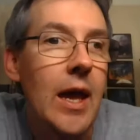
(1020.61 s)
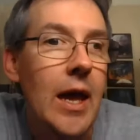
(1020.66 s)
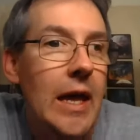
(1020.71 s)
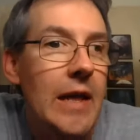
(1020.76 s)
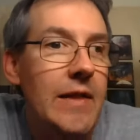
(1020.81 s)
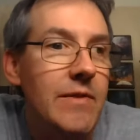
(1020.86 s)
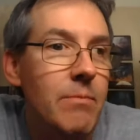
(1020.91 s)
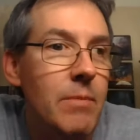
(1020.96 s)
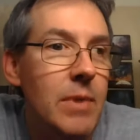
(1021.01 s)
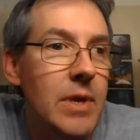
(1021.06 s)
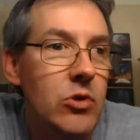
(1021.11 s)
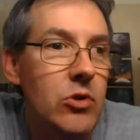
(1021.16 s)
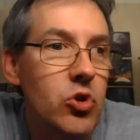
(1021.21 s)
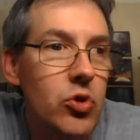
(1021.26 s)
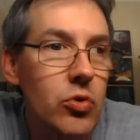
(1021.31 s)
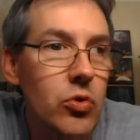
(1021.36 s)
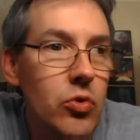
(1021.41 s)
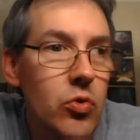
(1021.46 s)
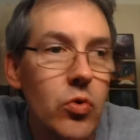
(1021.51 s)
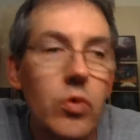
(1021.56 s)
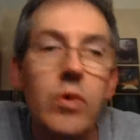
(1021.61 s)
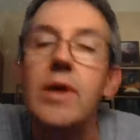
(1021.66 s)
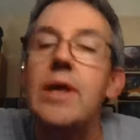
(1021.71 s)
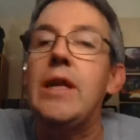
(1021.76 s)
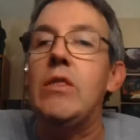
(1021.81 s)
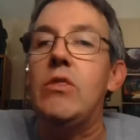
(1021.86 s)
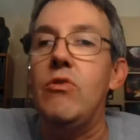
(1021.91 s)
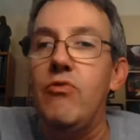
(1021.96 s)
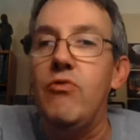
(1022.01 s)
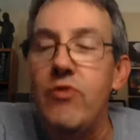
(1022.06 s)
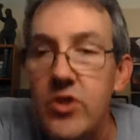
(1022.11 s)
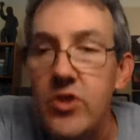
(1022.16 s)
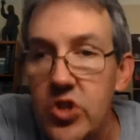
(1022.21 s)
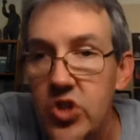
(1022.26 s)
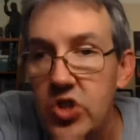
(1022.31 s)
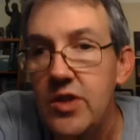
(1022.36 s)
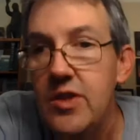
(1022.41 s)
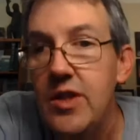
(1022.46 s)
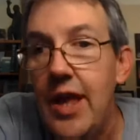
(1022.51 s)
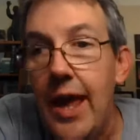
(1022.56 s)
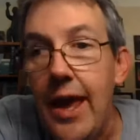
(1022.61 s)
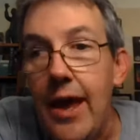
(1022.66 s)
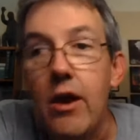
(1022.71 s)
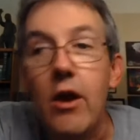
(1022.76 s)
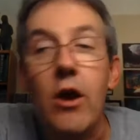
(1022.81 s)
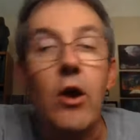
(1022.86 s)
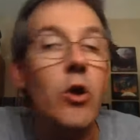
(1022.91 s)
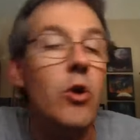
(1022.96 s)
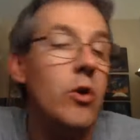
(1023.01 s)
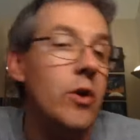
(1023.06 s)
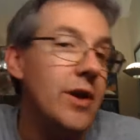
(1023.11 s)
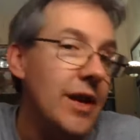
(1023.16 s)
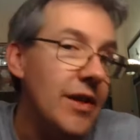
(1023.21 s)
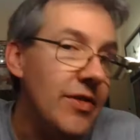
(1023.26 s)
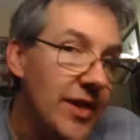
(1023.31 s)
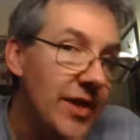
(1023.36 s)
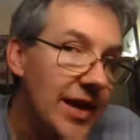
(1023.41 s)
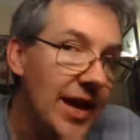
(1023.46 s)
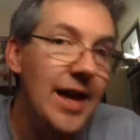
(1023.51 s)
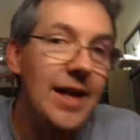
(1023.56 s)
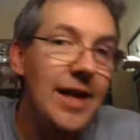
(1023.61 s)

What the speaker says: It's meant to get the fists in the air, get the